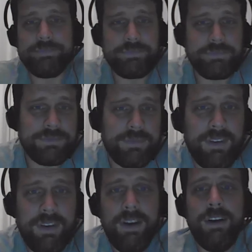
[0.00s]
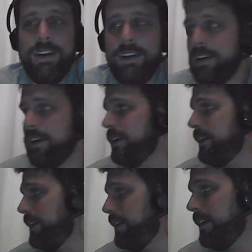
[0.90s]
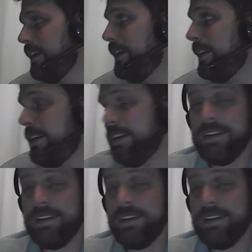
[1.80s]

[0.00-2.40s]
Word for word: There are six main red flags that most